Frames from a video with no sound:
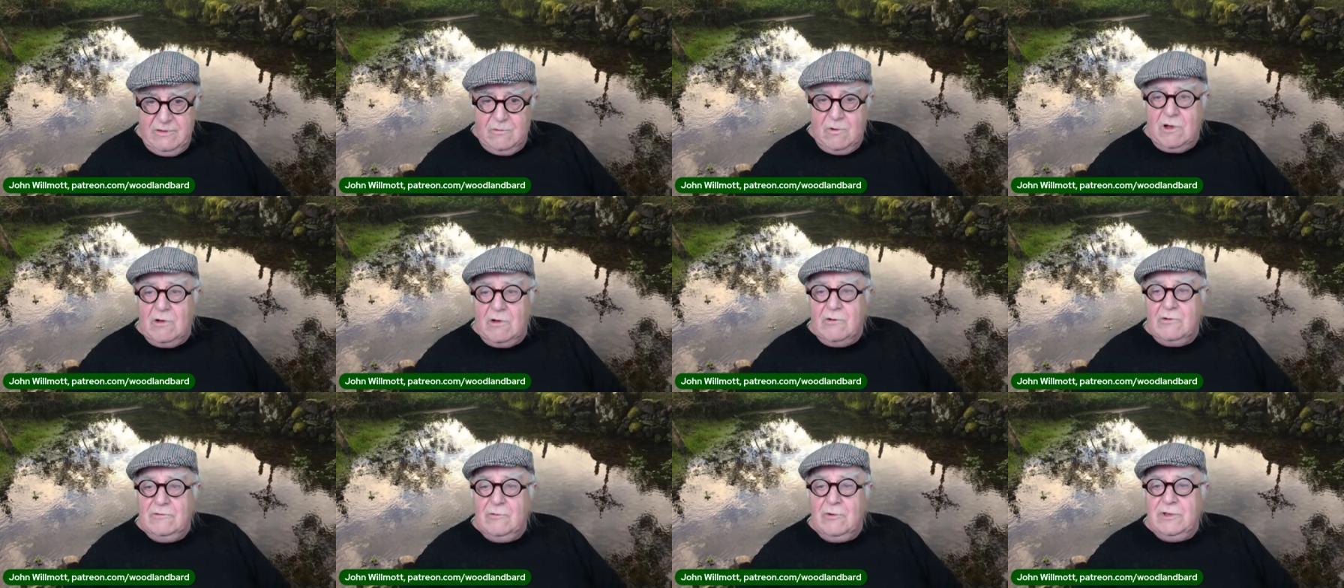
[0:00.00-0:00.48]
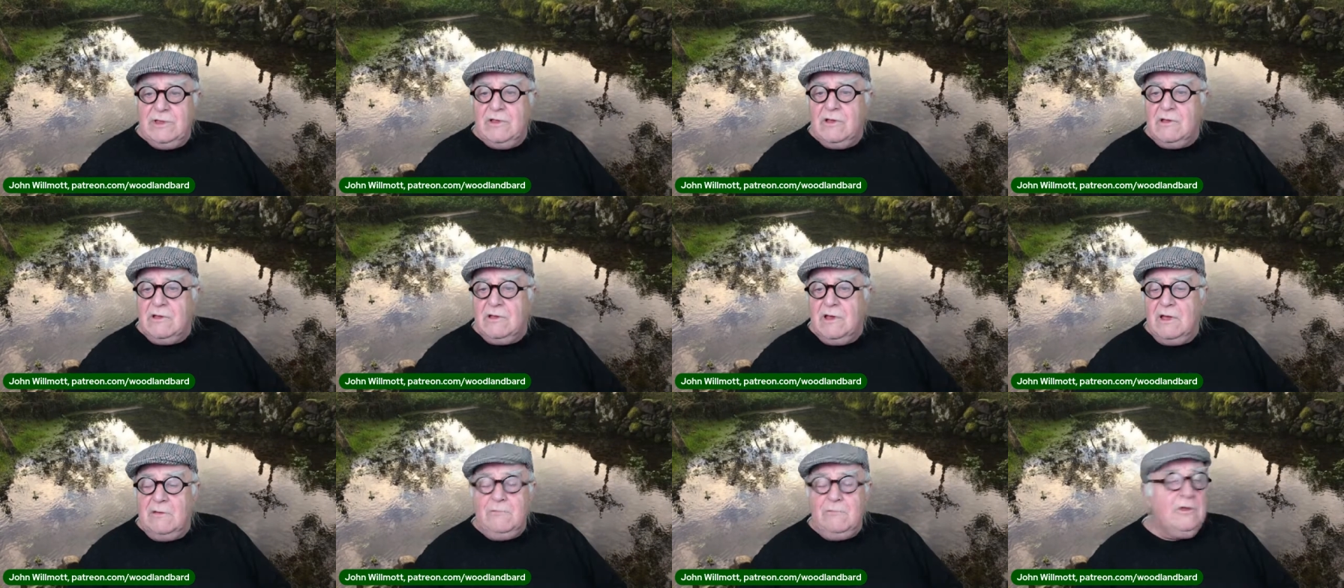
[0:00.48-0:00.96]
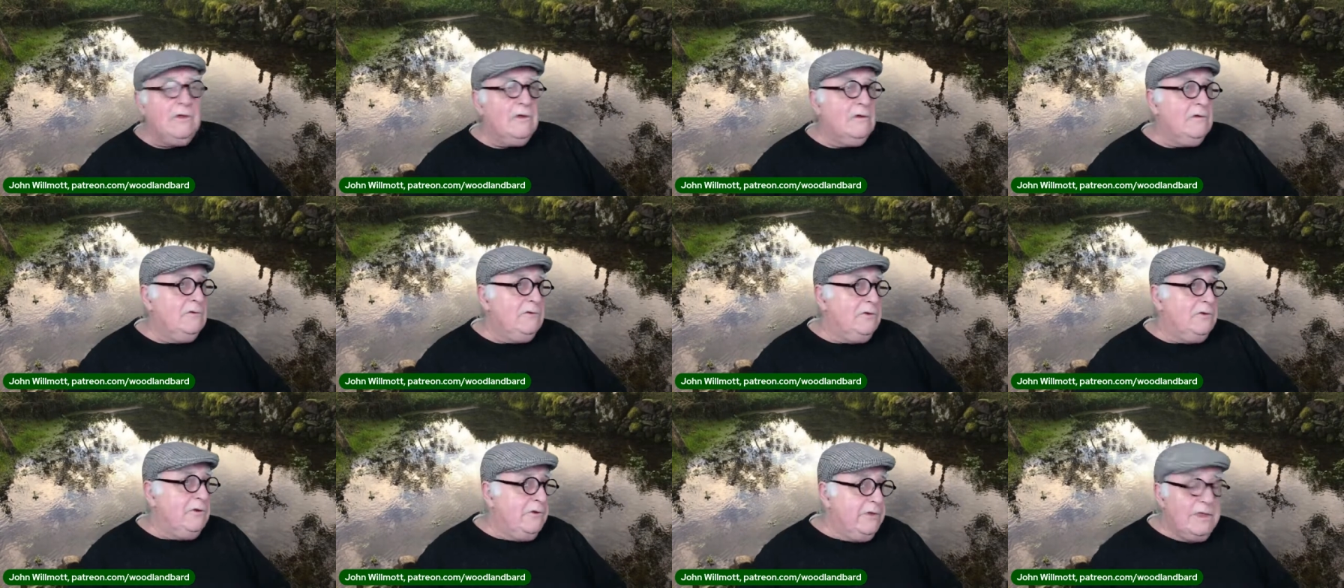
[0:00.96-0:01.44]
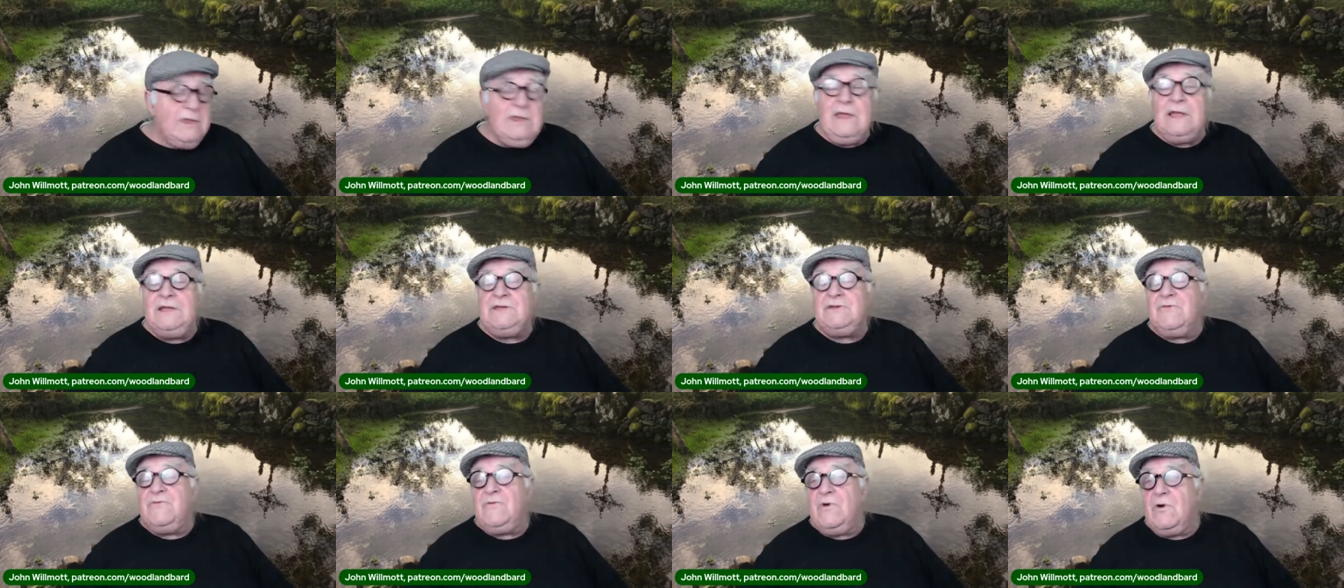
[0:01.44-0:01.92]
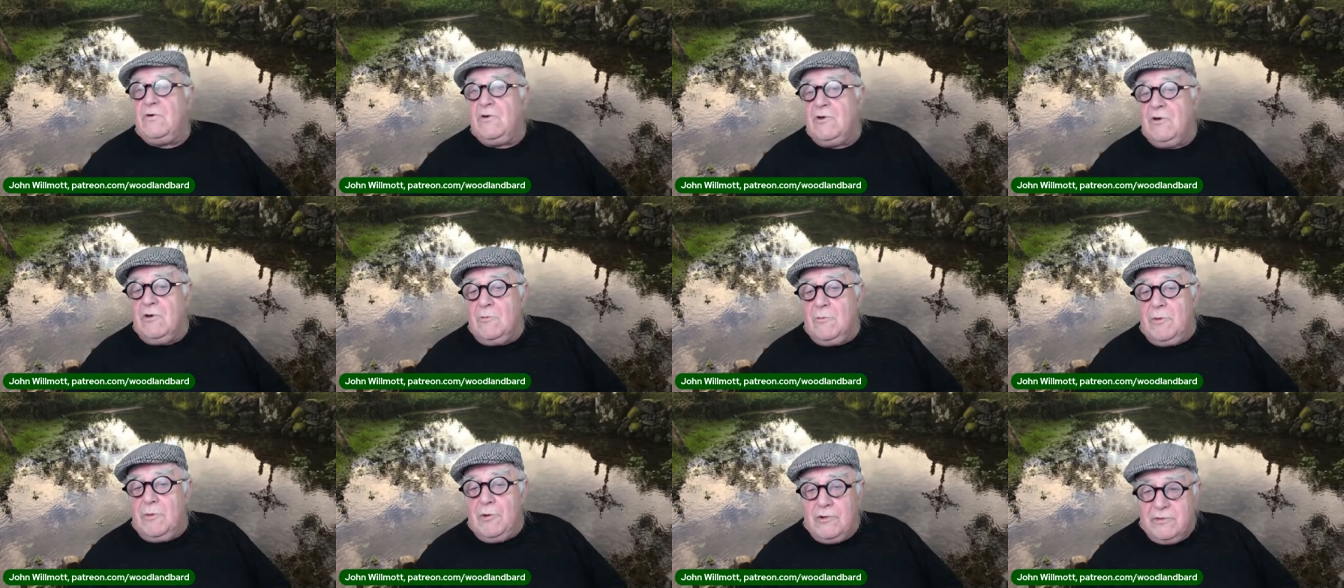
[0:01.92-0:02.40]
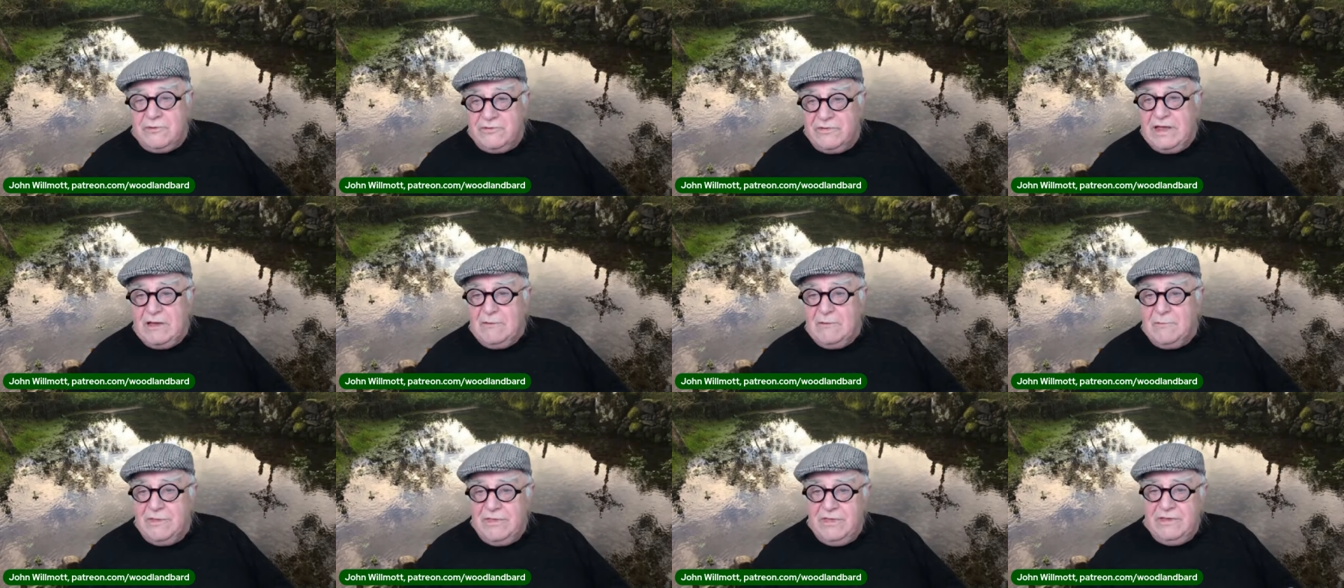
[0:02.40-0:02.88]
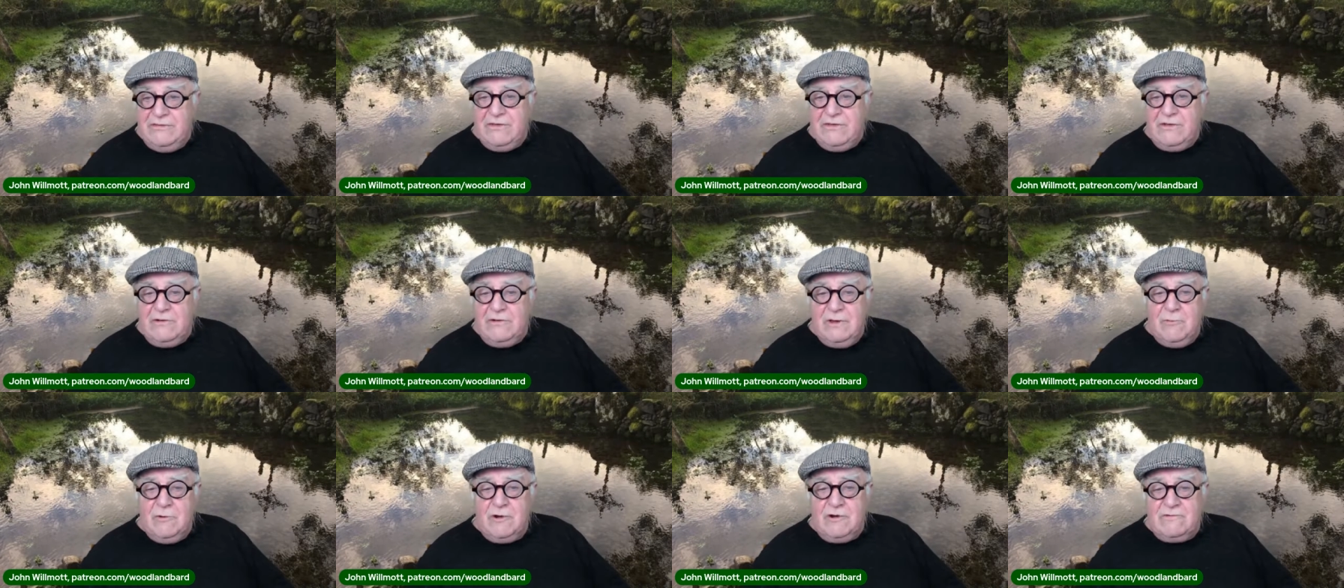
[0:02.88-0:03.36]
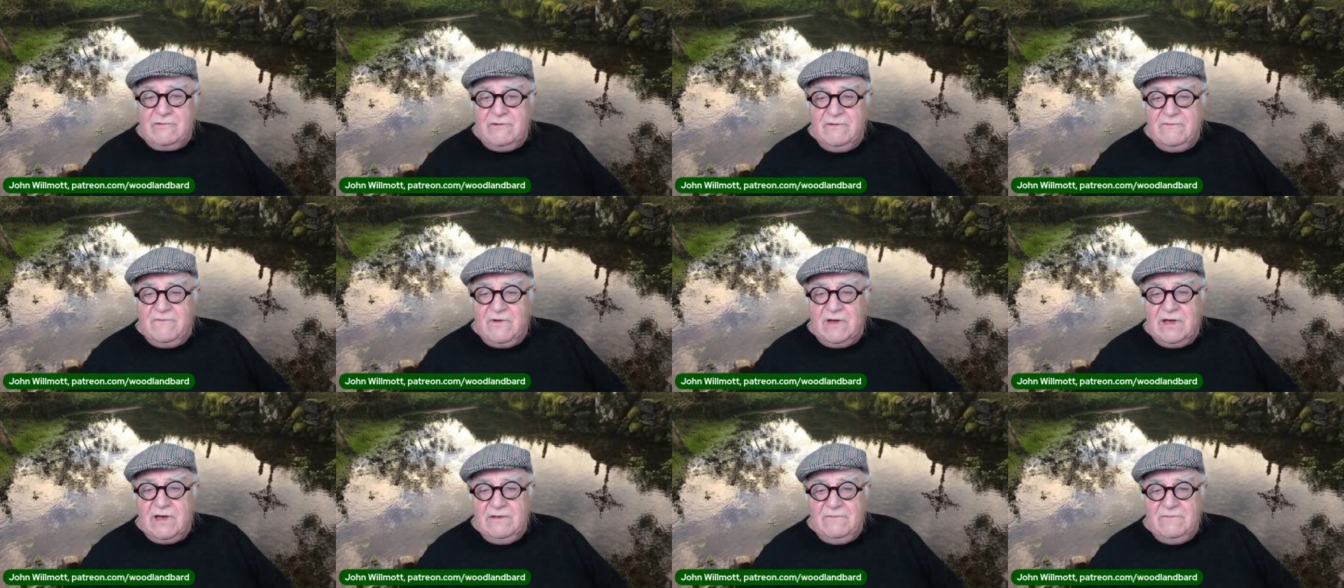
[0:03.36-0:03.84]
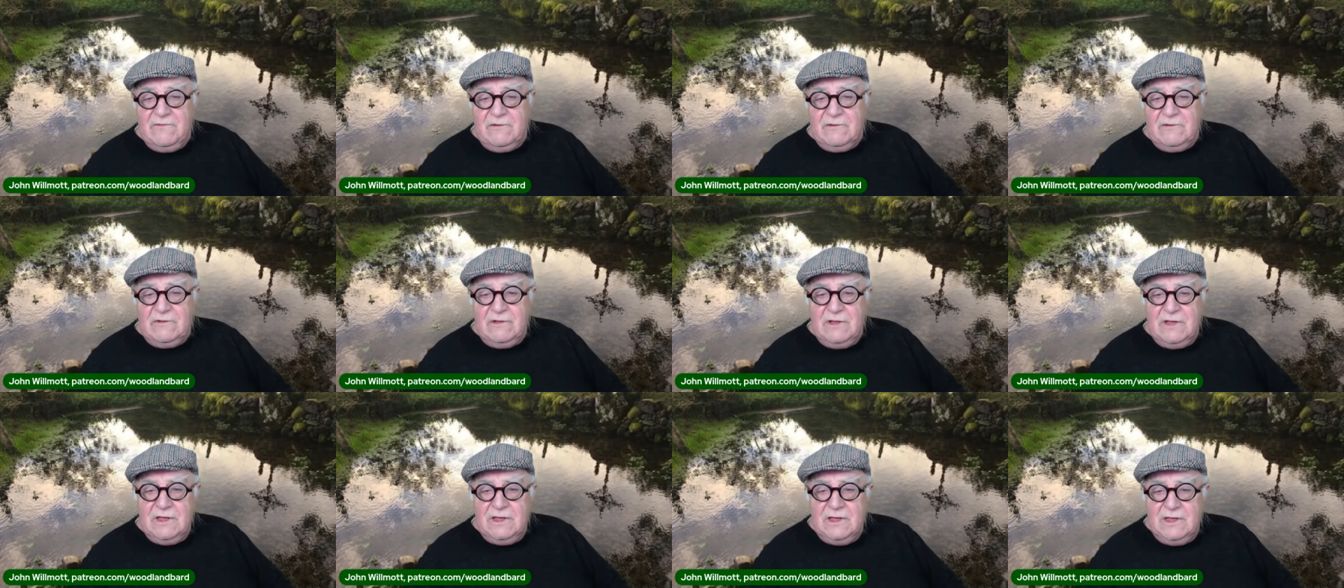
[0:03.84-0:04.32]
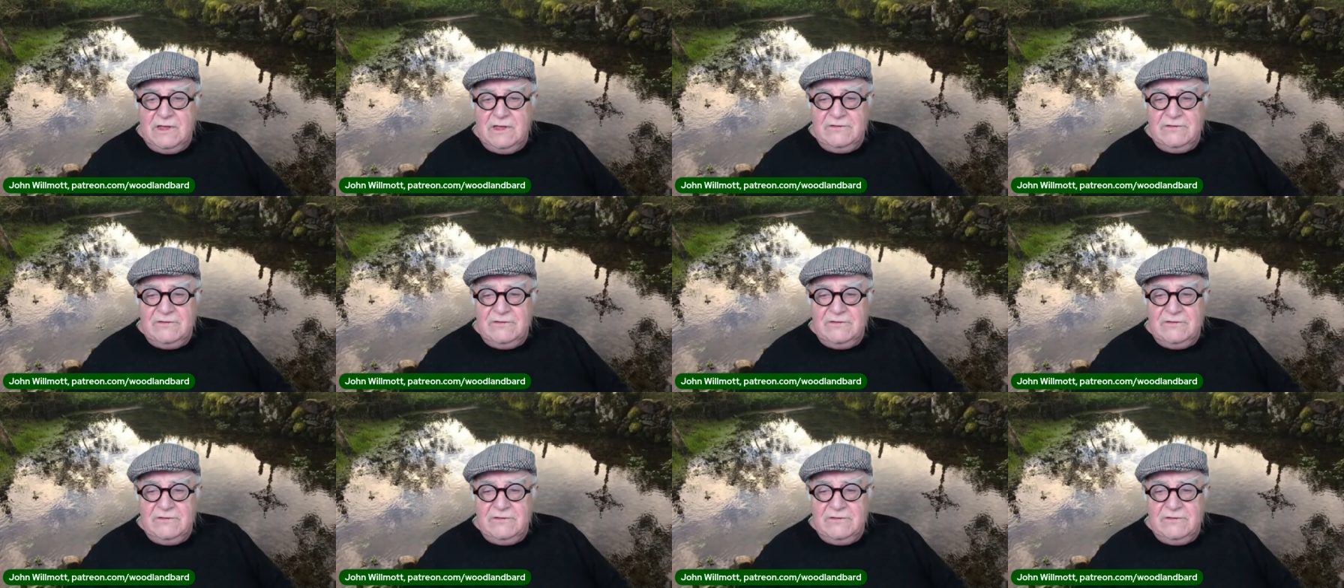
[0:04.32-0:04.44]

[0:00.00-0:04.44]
Well, we're not, I'm not doing the nature folklore books now, but these Holy Well Revival